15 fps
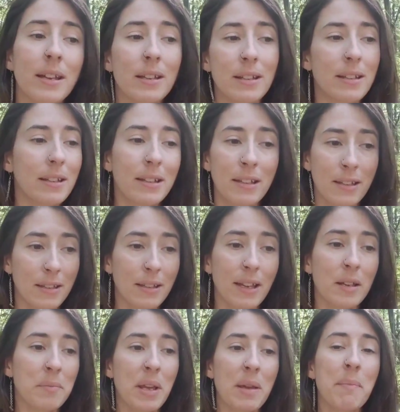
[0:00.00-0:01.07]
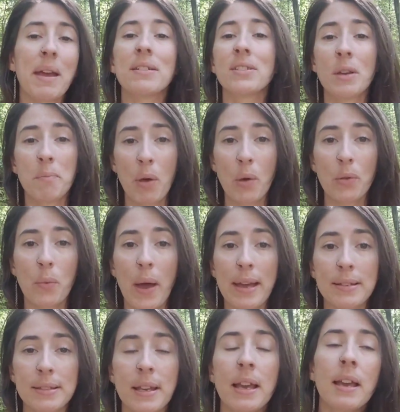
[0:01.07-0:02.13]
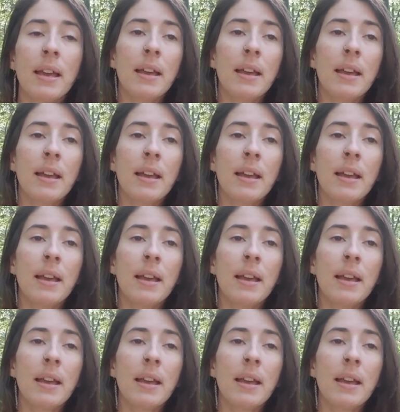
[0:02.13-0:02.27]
It can be amazing both ways.